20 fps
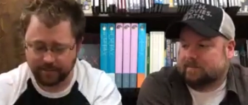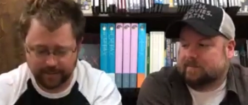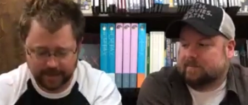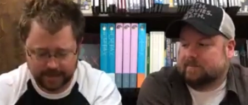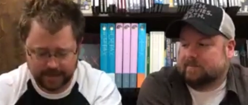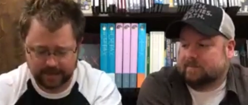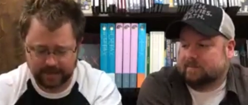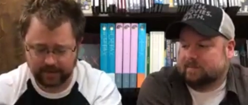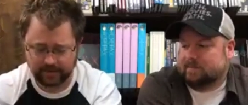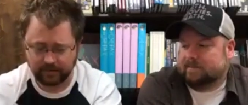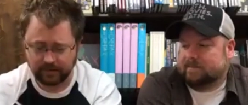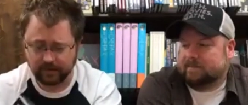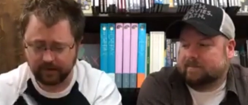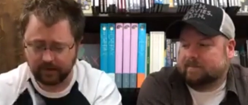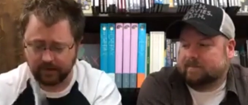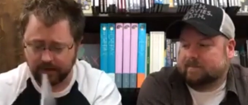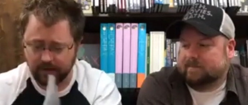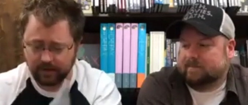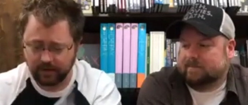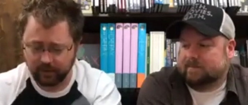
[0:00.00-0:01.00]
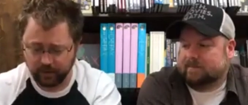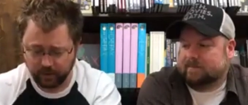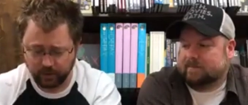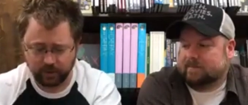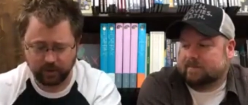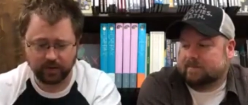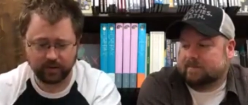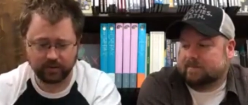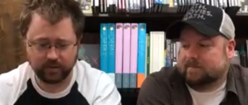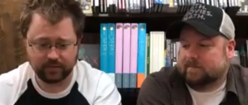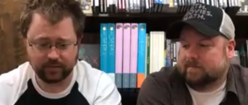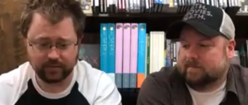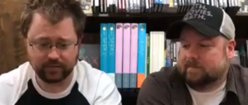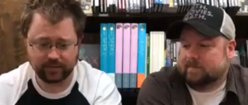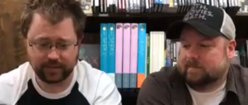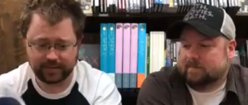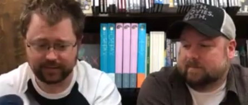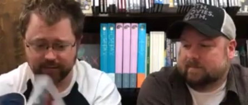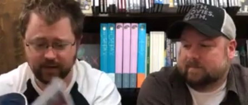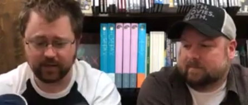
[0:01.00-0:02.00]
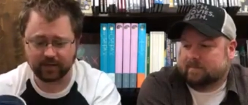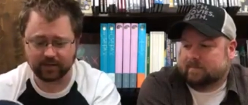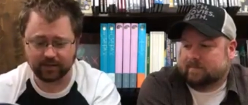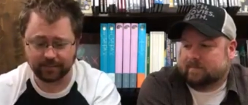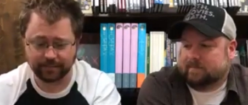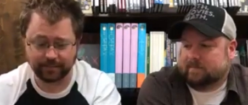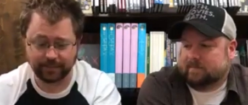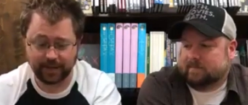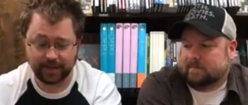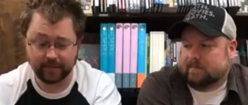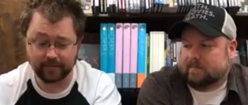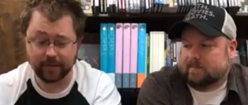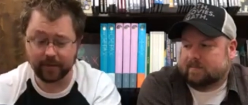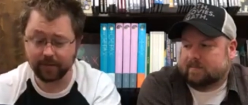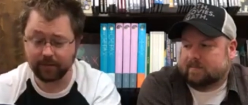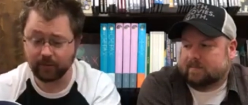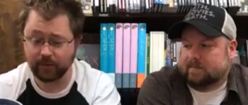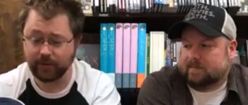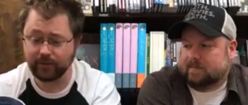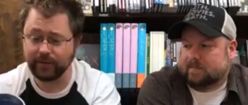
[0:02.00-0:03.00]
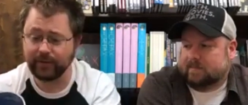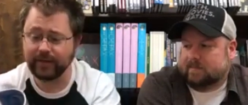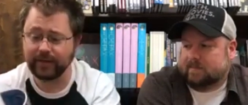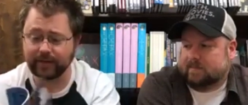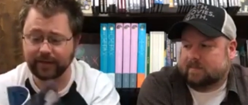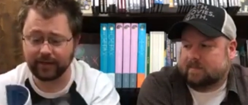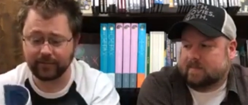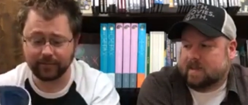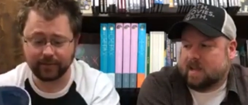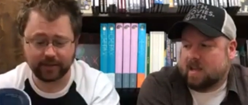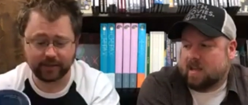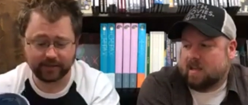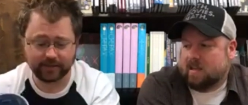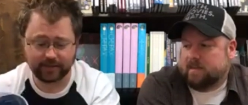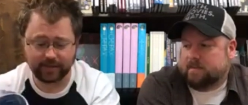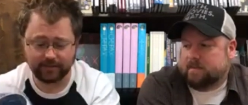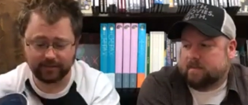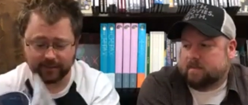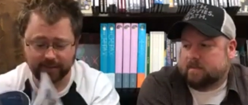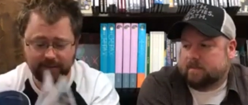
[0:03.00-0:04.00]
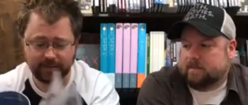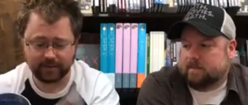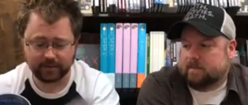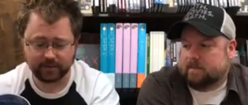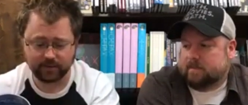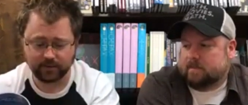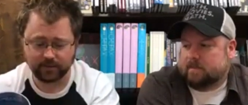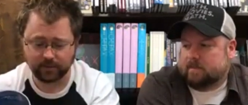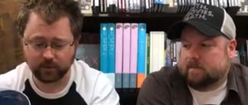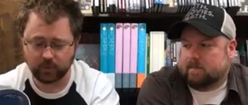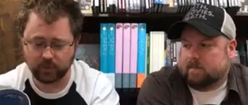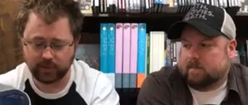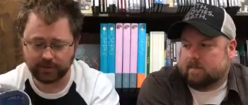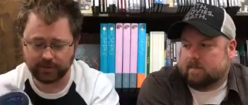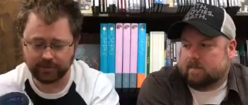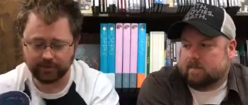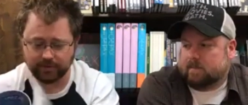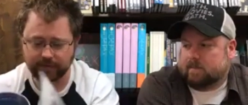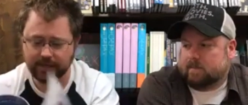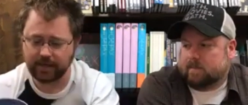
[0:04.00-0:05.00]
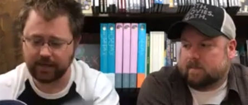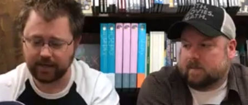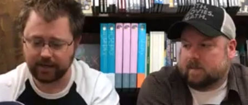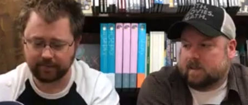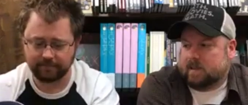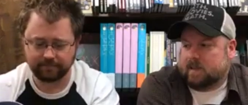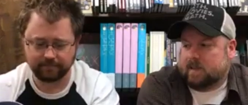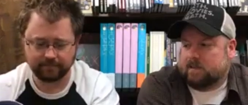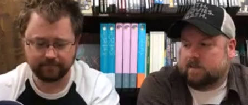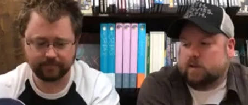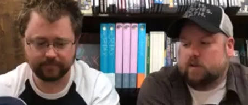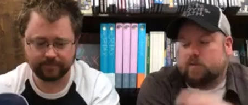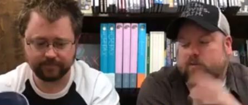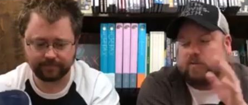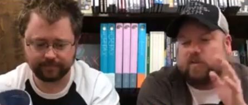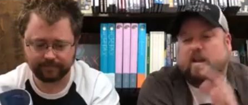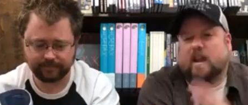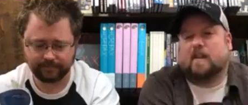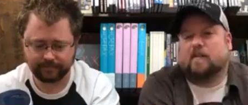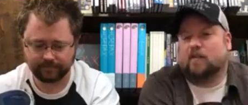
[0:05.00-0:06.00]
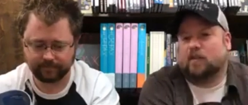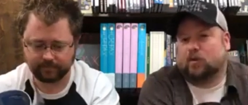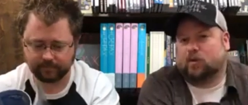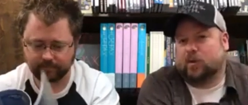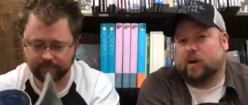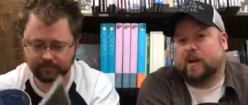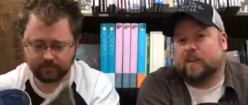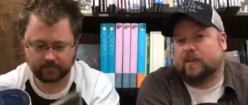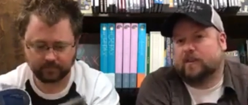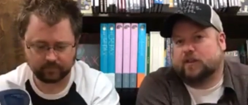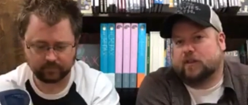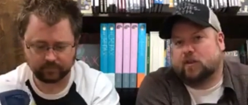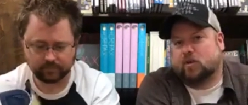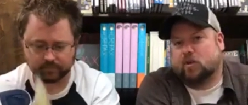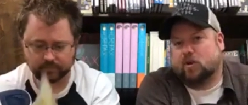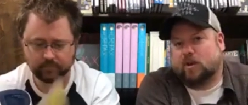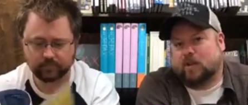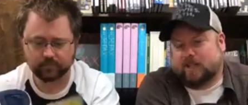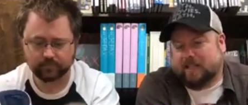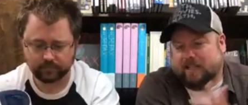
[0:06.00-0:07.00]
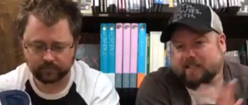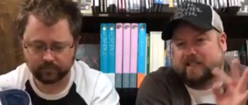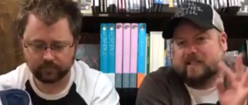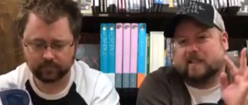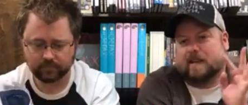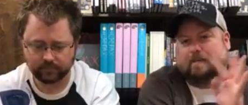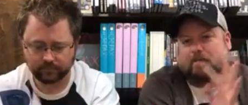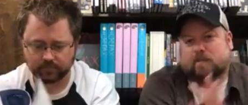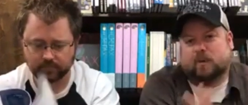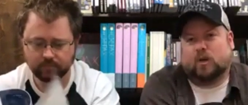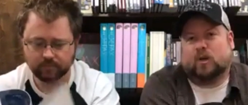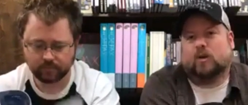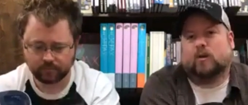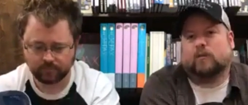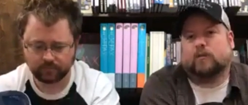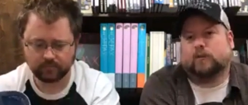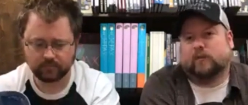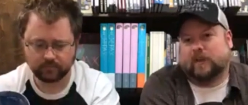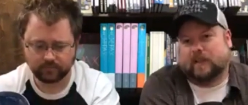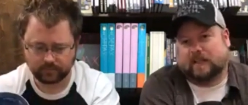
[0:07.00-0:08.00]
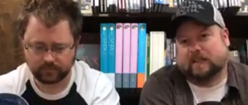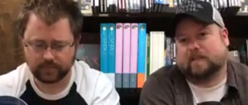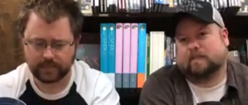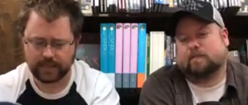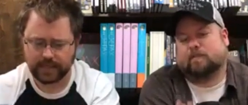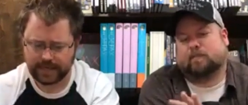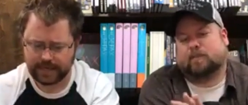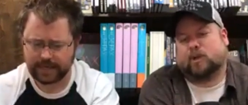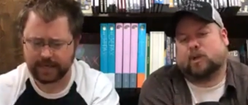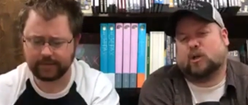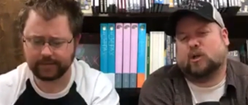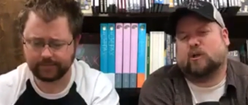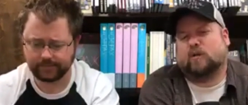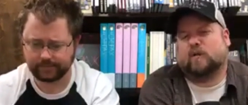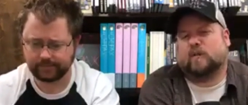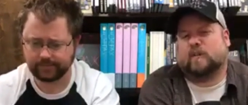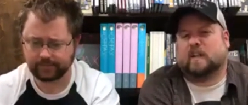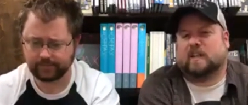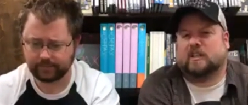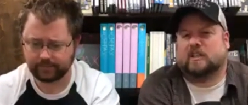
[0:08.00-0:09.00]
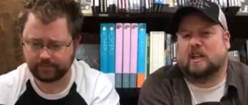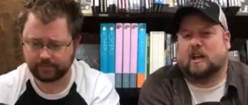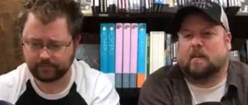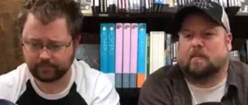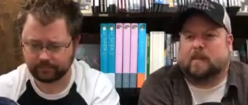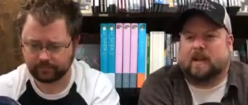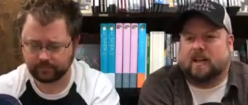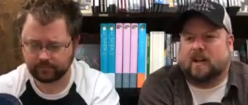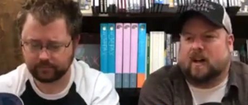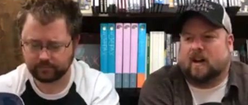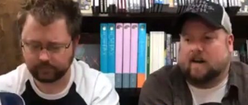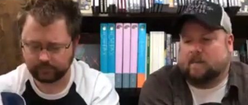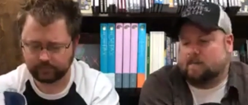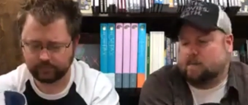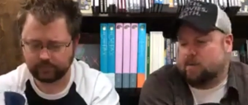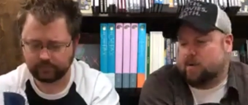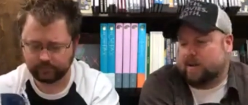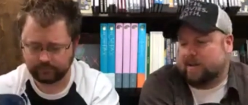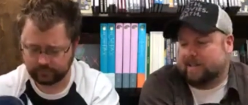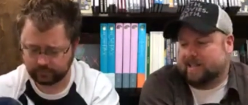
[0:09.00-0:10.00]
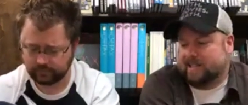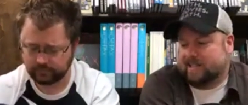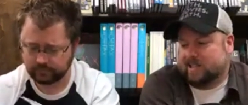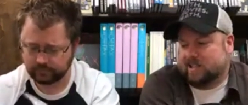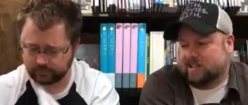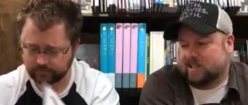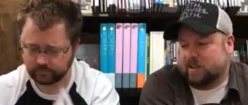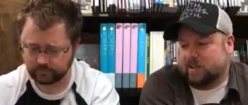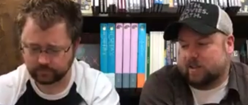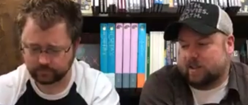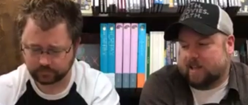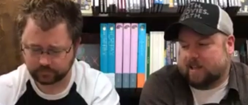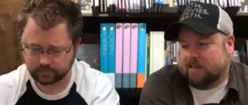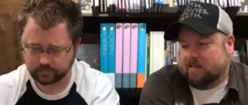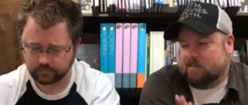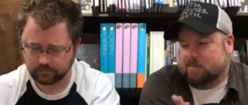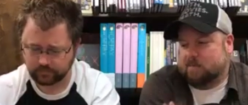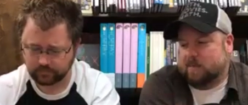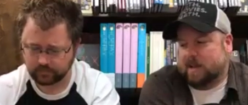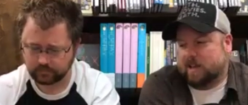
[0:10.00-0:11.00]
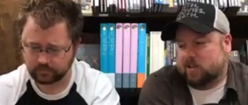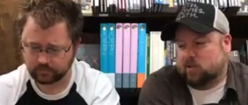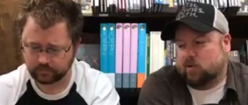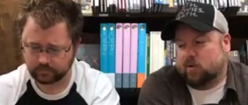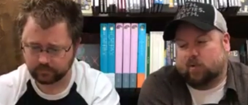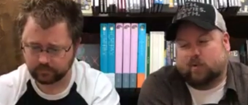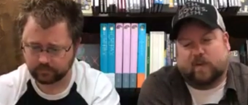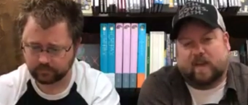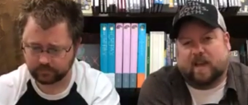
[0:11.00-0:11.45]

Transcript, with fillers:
Speaker 1: Man, whew, it's awesome. And I'm going to be rereading it because I've been needing to for quite some time.
Speaker 2: If you've never read Thor, it is a perfect, yeah. perfect jumping on point this is the thing that will make you a